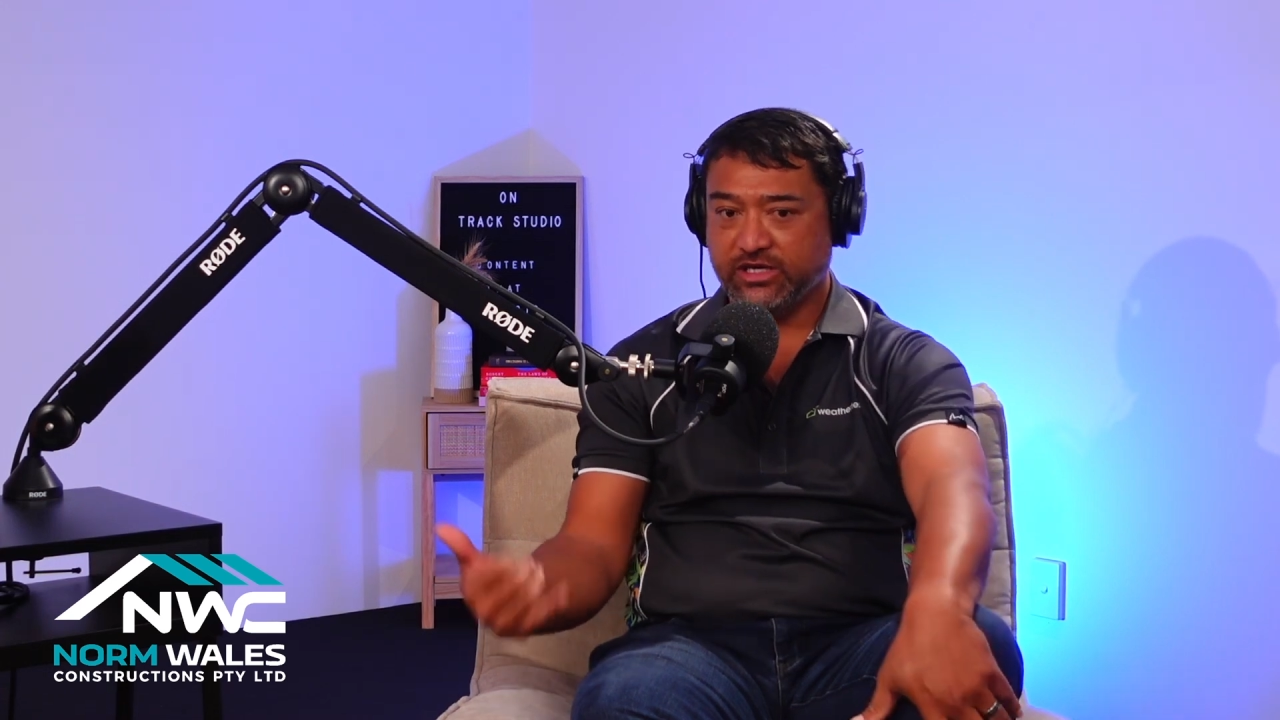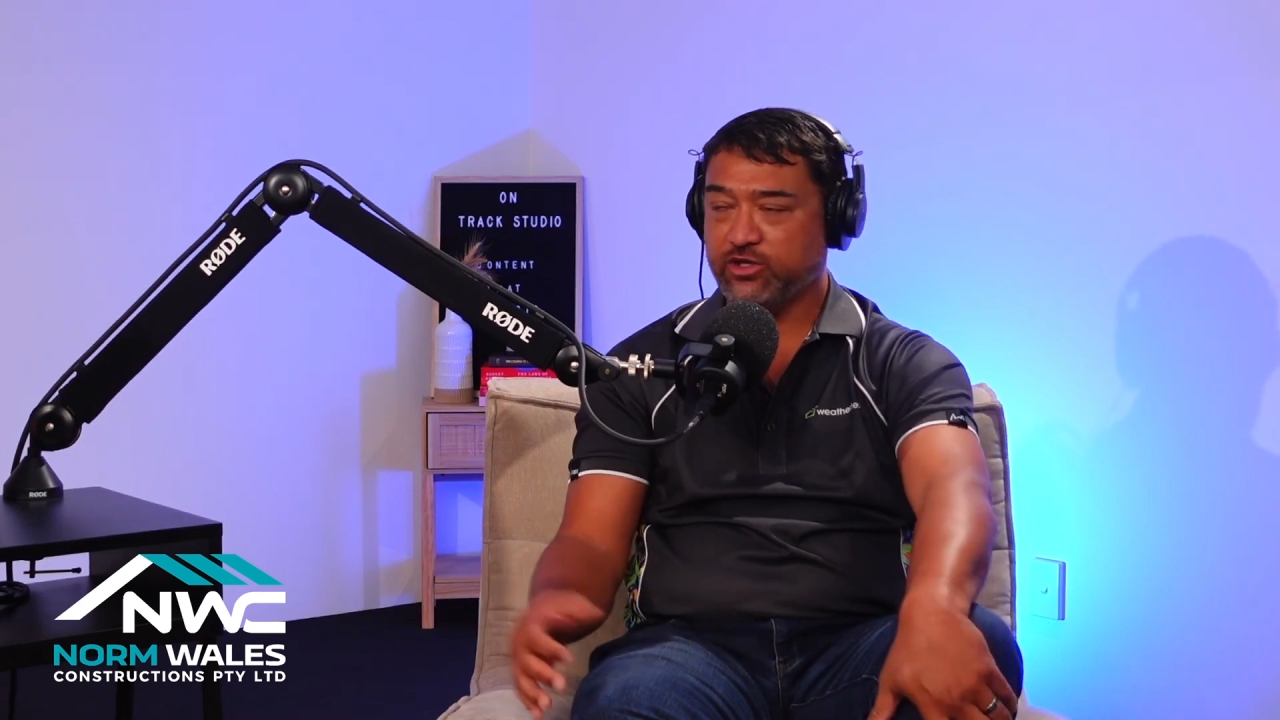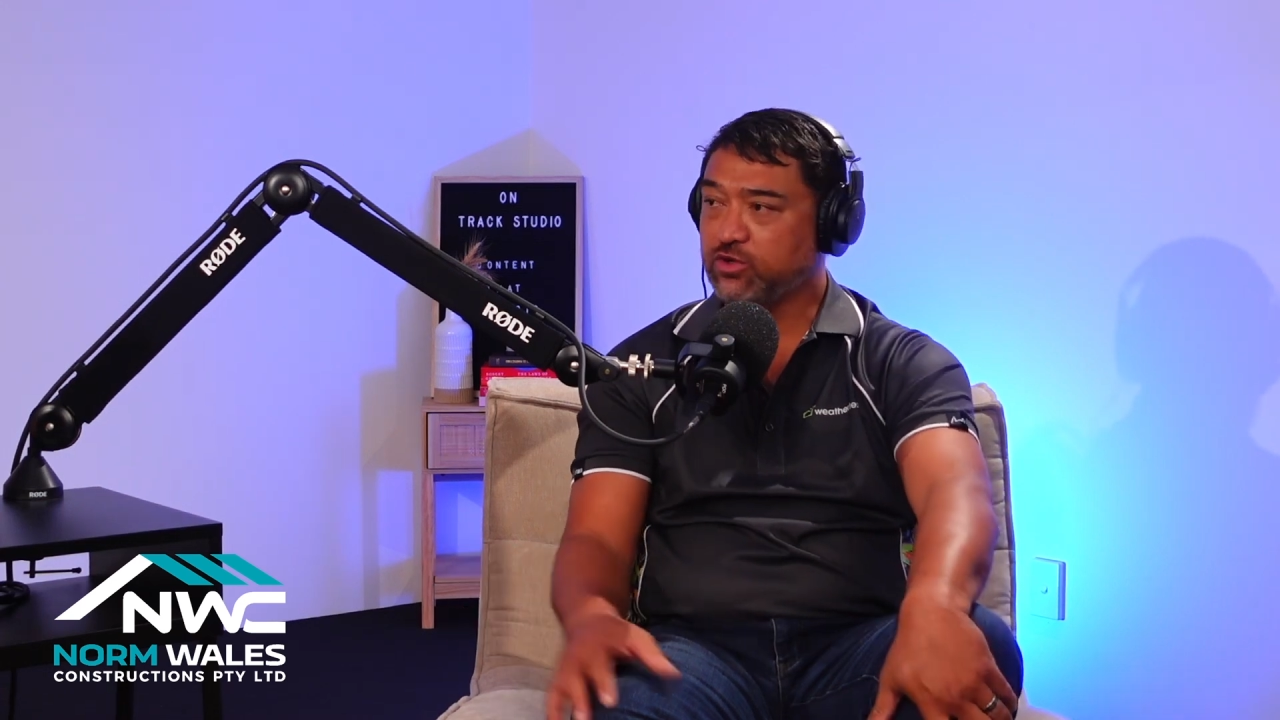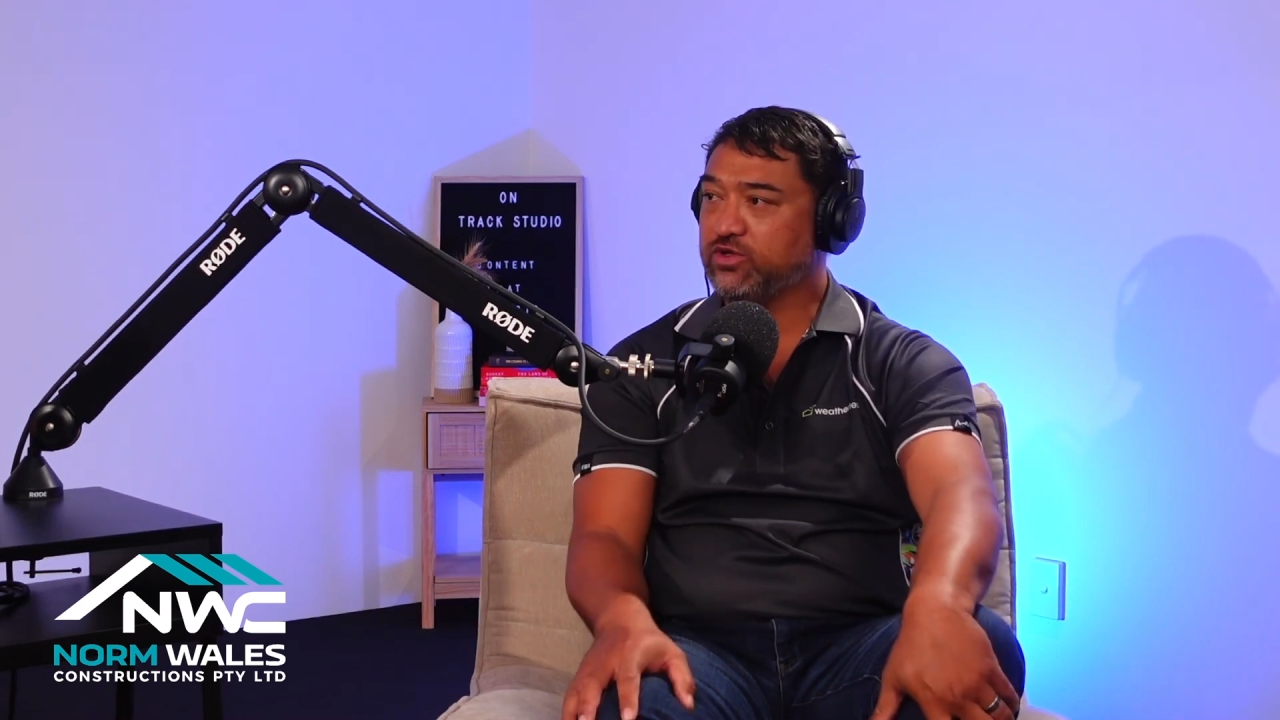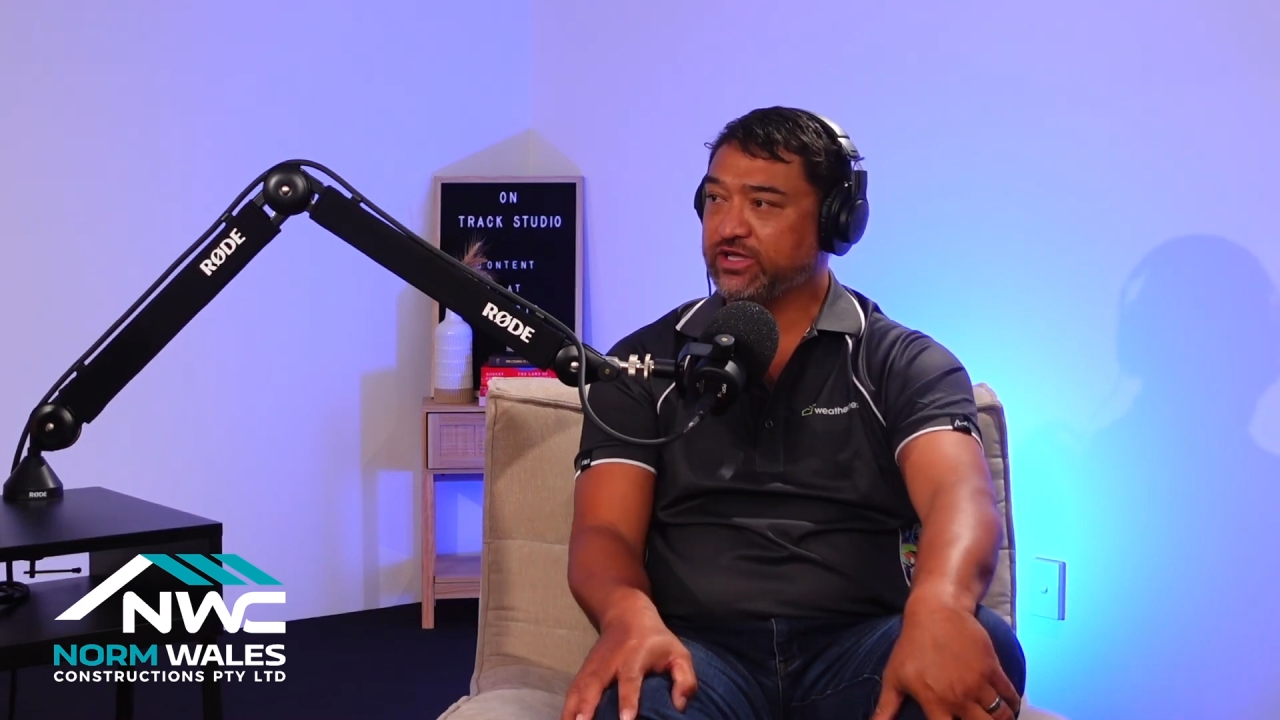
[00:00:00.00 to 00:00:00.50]

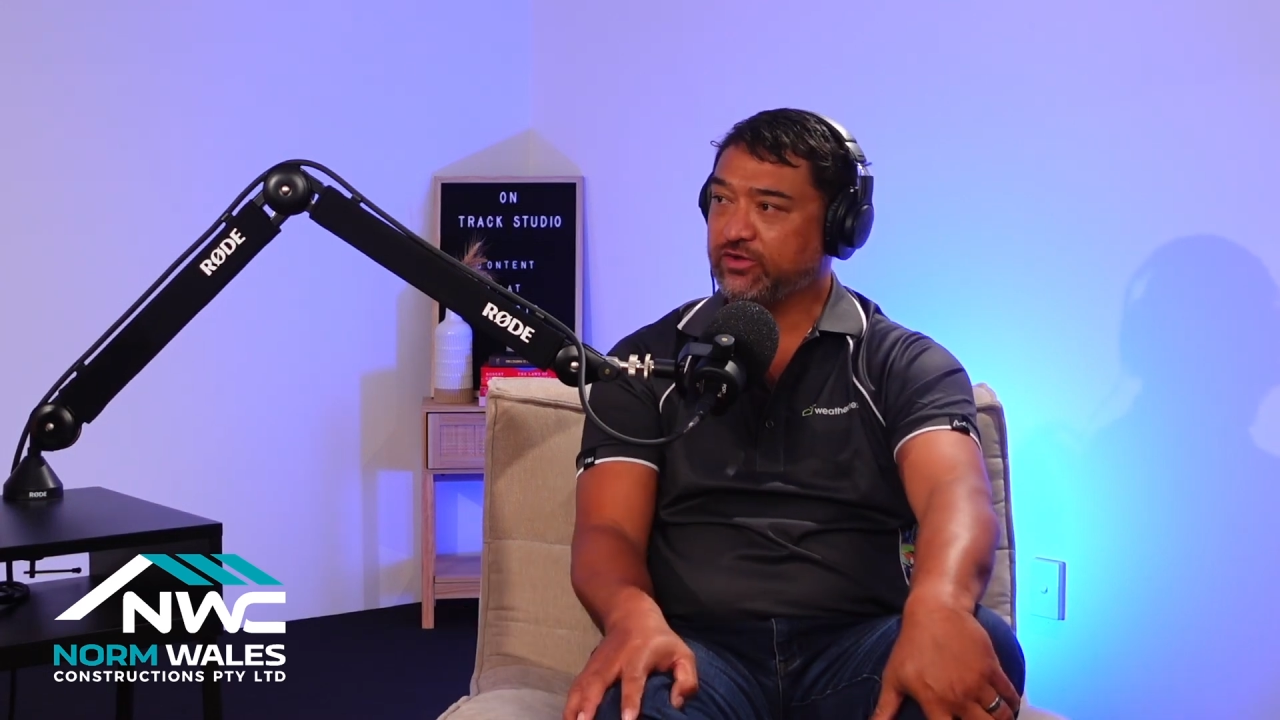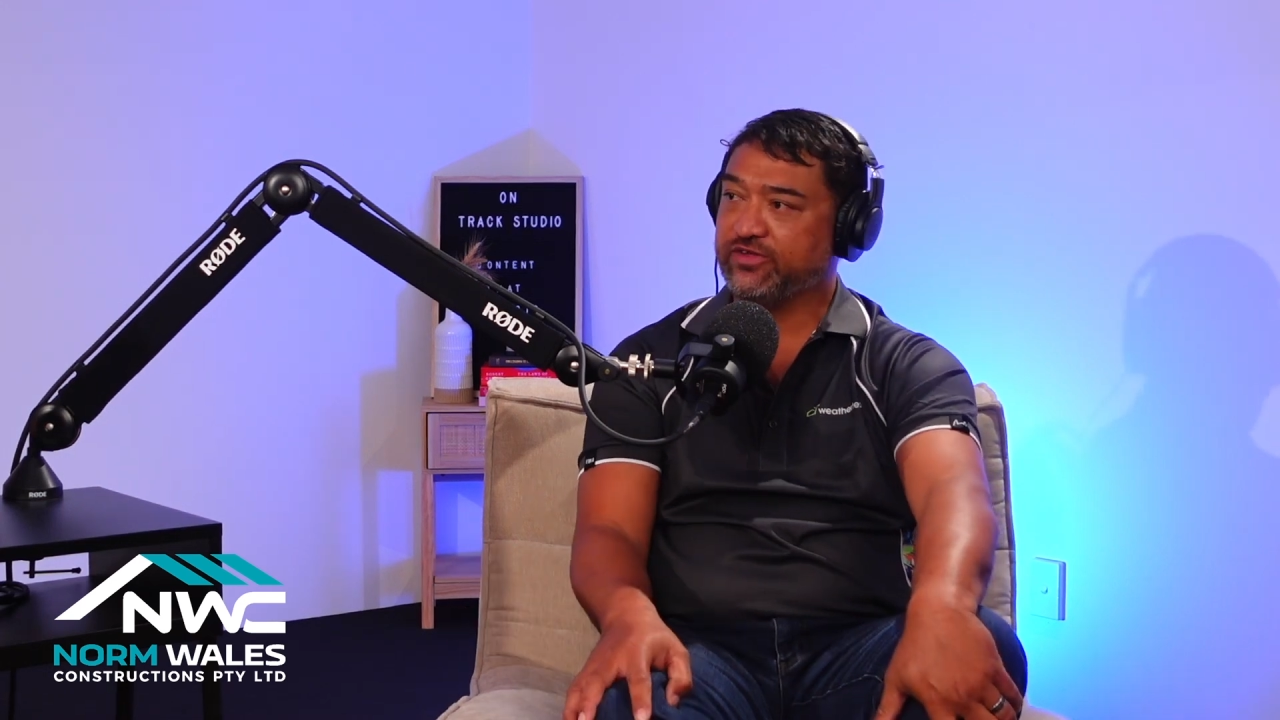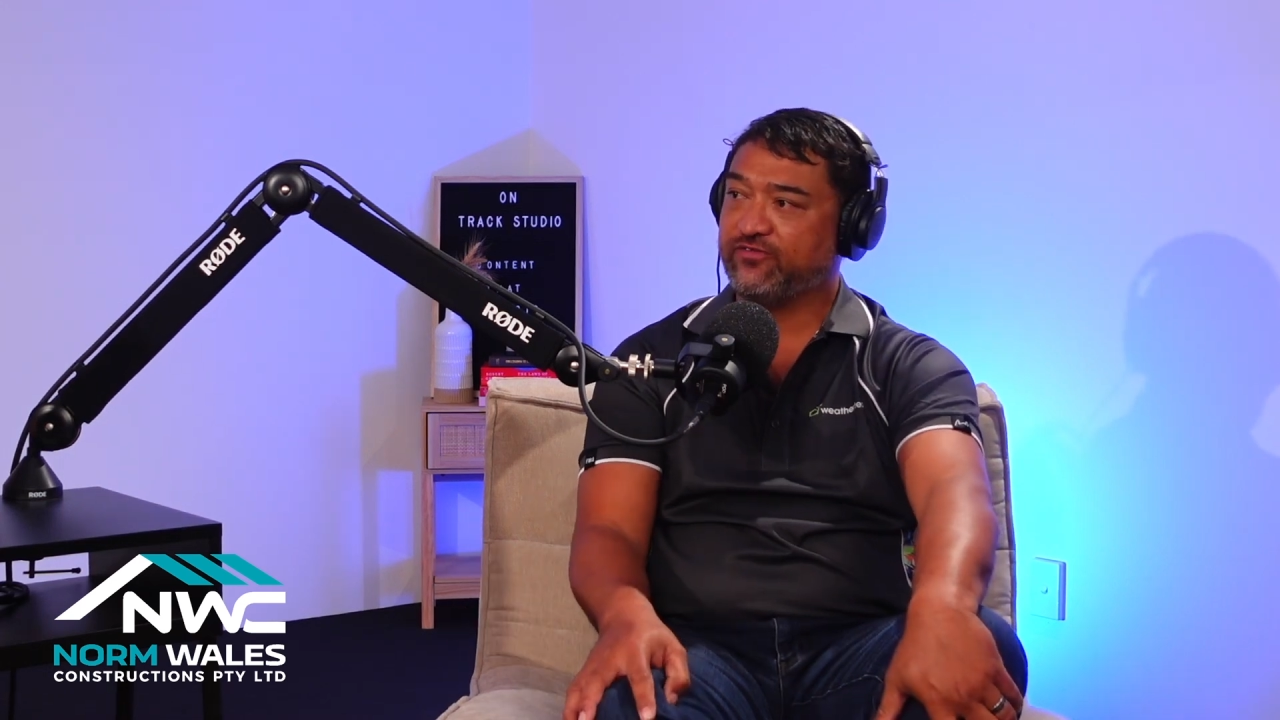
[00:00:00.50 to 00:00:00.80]
you get on the